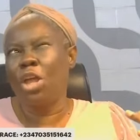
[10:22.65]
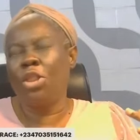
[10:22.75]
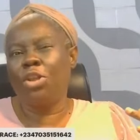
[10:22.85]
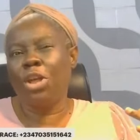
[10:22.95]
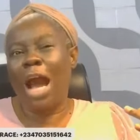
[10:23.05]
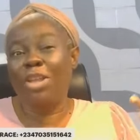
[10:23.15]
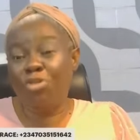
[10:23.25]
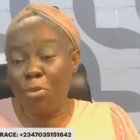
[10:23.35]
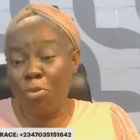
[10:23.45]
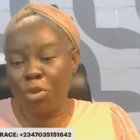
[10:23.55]
the the,
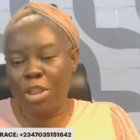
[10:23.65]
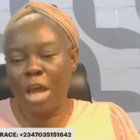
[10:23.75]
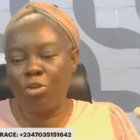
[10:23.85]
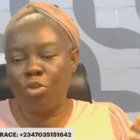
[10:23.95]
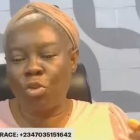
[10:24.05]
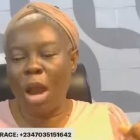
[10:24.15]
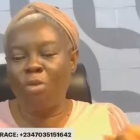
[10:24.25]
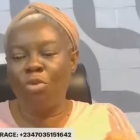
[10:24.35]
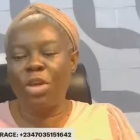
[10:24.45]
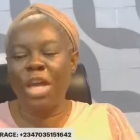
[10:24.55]
attributes that you should
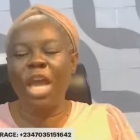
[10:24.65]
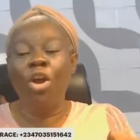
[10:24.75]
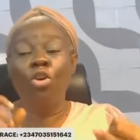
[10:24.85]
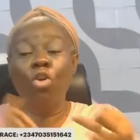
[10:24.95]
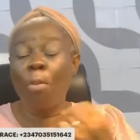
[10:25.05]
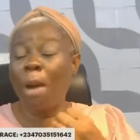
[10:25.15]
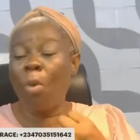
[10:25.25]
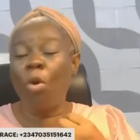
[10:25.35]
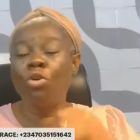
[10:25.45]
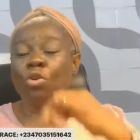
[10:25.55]
have okay number
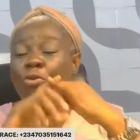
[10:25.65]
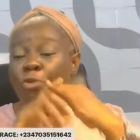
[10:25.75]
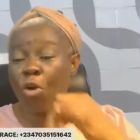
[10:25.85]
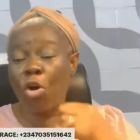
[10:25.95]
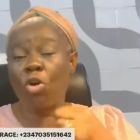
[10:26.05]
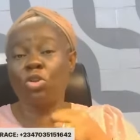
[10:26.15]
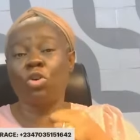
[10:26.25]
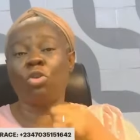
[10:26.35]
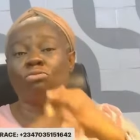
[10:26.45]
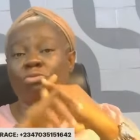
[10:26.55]
one don't focus
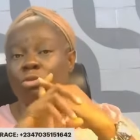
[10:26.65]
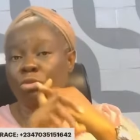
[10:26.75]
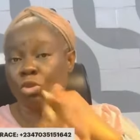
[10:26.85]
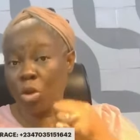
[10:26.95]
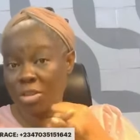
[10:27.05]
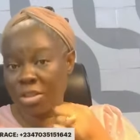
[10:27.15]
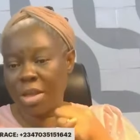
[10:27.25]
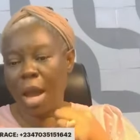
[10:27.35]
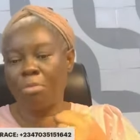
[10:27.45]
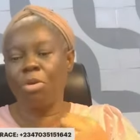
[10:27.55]
on short
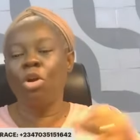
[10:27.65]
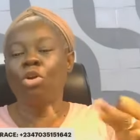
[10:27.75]
term